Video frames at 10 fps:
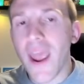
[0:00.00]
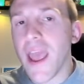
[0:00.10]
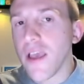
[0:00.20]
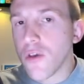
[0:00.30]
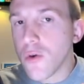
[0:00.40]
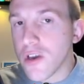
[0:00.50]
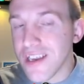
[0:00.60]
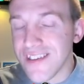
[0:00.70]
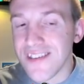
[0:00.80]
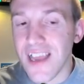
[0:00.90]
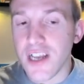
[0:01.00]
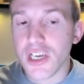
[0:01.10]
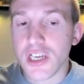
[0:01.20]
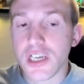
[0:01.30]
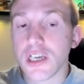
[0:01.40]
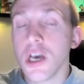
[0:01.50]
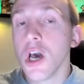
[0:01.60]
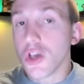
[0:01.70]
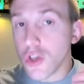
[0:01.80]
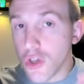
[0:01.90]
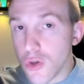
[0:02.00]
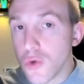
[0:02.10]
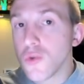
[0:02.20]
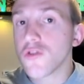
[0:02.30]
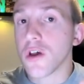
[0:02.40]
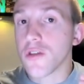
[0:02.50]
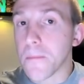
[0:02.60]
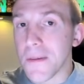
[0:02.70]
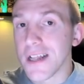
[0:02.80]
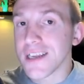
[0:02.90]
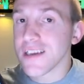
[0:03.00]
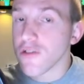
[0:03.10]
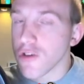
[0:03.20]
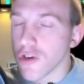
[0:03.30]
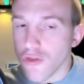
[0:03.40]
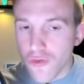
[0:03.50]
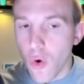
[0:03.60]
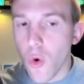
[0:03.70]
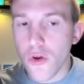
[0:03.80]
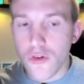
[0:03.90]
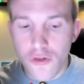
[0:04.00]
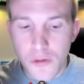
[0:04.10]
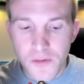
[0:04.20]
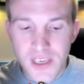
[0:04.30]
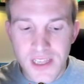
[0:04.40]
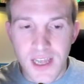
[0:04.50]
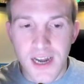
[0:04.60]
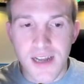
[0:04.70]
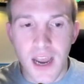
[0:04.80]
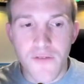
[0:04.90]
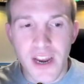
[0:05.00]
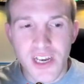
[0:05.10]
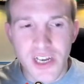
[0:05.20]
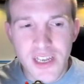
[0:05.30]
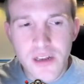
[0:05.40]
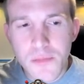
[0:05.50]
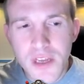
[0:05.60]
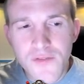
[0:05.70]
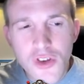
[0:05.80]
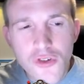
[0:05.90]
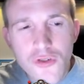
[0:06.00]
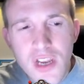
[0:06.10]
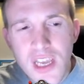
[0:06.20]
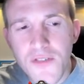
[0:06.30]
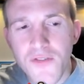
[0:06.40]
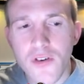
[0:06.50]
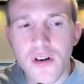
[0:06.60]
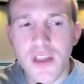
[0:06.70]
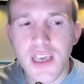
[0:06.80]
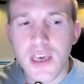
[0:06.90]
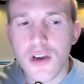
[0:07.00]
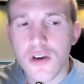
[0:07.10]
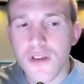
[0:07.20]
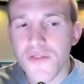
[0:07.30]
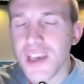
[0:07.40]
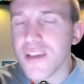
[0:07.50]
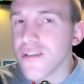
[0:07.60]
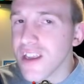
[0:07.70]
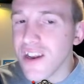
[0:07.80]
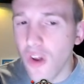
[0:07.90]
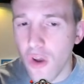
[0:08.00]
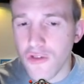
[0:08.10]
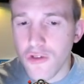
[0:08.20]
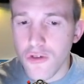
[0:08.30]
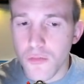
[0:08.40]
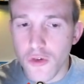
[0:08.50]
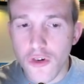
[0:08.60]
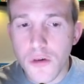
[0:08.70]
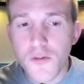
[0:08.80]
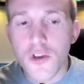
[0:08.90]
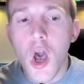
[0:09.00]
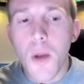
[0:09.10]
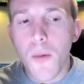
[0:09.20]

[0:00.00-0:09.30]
where you can essentially use the buildings to draw your troops in that direction. A little bit of a tricky funnel here, could have easily lost some troops,